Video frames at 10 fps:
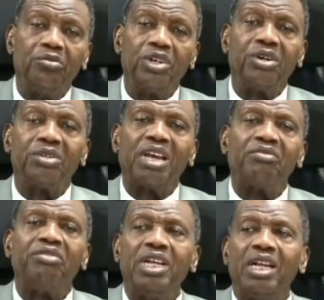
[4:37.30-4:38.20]
because I
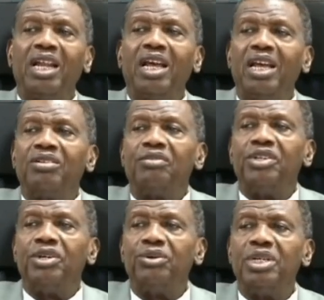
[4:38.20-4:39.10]
feel led of
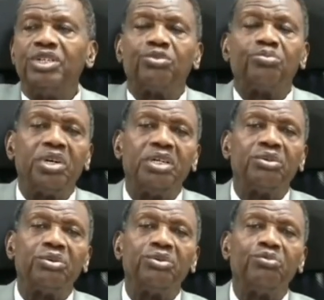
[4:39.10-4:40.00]
the Holy Spirit
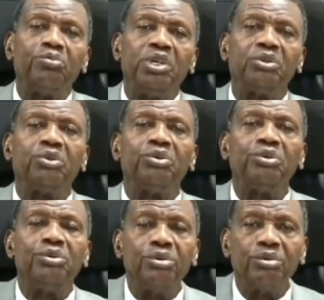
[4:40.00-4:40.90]
to speak to
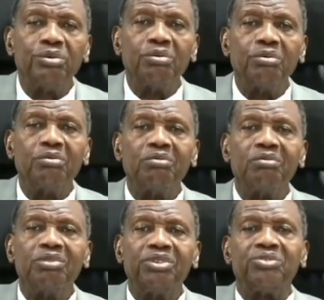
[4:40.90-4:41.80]
you
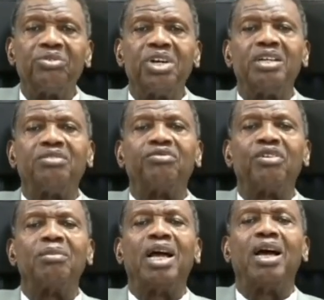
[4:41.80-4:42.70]
straight
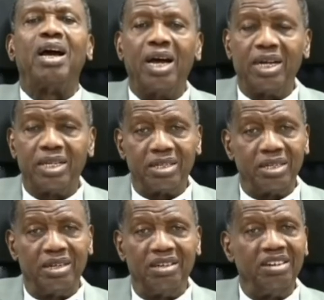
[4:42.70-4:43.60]
from my heart,
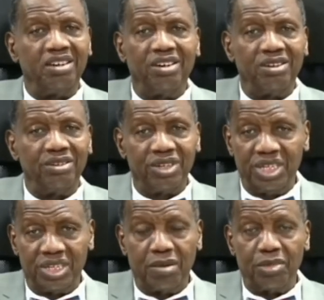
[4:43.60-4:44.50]
not a
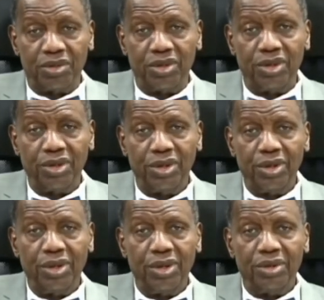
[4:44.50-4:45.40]
sermon.
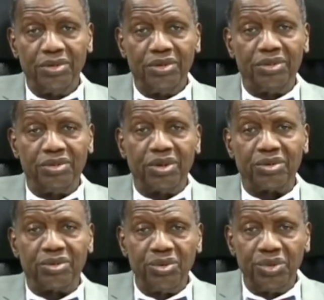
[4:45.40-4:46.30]

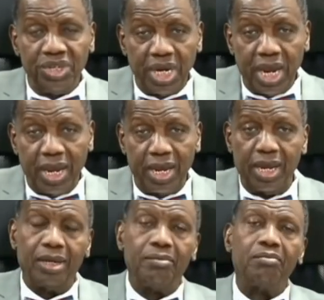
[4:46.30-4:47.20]
Just to
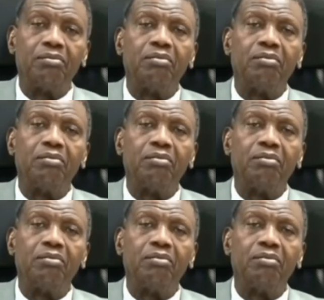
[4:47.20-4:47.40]
share.